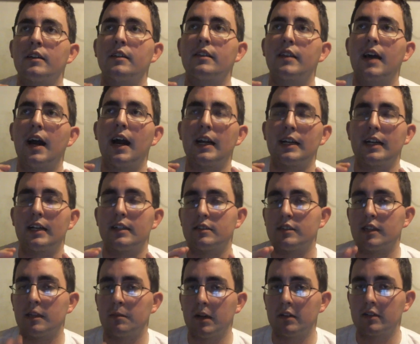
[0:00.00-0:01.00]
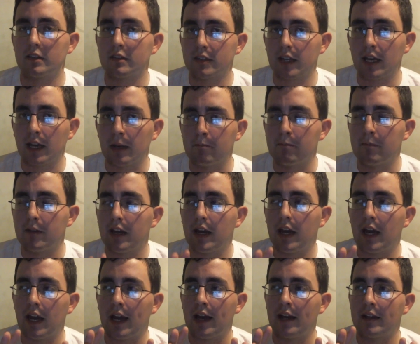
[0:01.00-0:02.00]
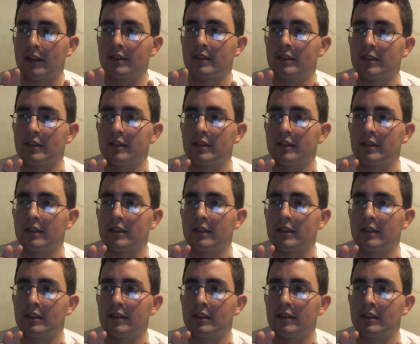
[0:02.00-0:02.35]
that I gotta say about this game, and